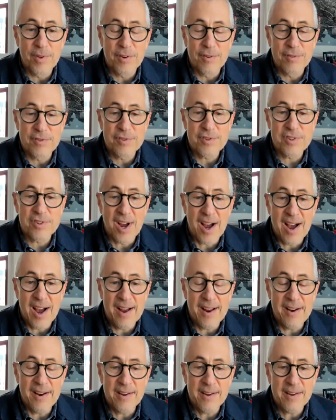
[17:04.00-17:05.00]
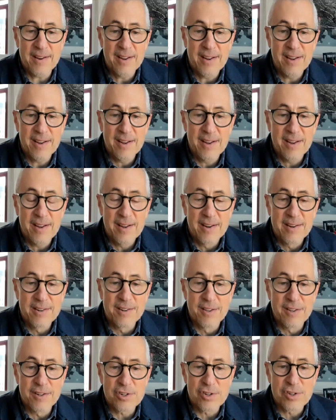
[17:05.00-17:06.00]
her side
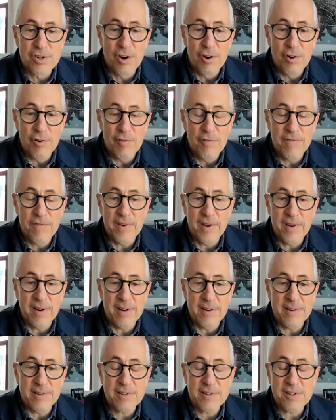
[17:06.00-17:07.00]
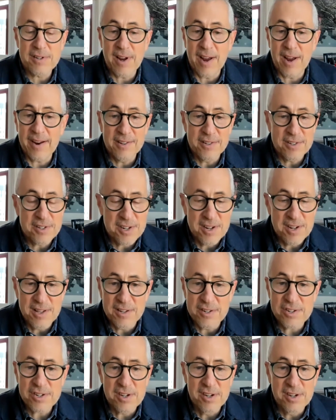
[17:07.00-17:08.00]
to the stove. And I can see the
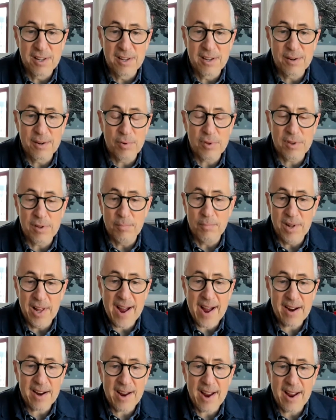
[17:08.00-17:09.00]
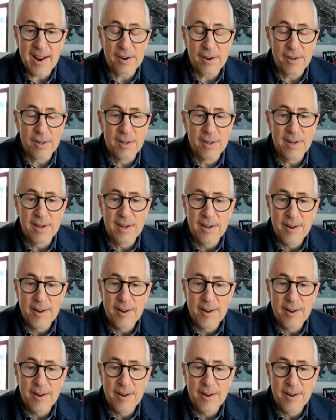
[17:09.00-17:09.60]
skillet with the black handle